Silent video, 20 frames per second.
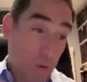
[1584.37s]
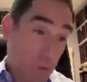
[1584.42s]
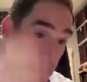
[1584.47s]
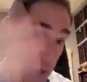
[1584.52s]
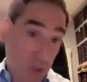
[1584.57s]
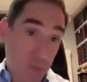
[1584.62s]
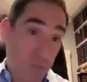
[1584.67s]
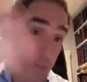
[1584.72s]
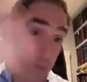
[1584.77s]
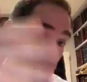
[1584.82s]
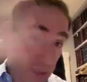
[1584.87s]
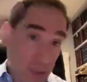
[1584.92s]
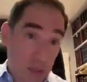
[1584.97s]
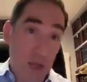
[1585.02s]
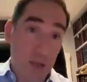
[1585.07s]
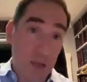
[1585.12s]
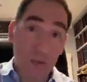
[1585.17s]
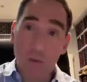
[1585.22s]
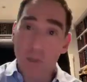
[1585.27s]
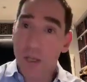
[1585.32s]
which is
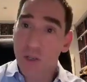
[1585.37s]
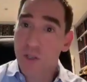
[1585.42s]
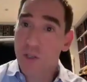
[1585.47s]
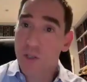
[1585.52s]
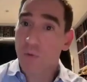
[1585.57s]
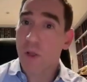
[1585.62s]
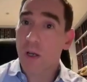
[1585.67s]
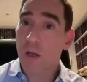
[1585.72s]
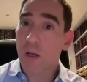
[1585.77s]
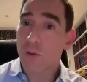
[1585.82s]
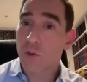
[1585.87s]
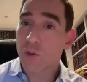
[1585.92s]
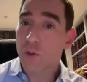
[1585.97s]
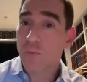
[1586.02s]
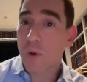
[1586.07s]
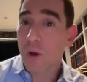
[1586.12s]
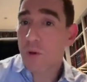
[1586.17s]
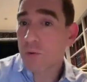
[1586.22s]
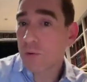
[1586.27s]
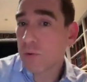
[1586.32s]
maintain a relationship with
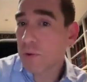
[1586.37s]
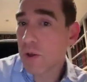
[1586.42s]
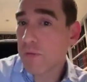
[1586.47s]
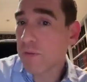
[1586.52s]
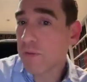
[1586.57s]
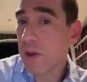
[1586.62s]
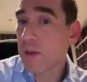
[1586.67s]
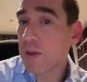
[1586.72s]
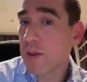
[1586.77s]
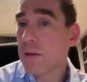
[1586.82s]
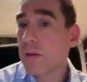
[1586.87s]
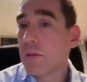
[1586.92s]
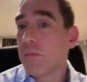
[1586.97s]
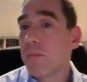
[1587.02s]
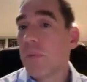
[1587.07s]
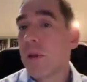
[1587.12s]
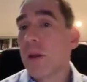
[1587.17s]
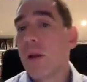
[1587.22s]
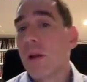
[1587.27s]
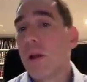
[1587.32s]
HaKadosh Baruch Hu and have faith in
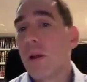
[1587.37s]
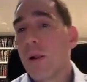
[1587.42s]
Him.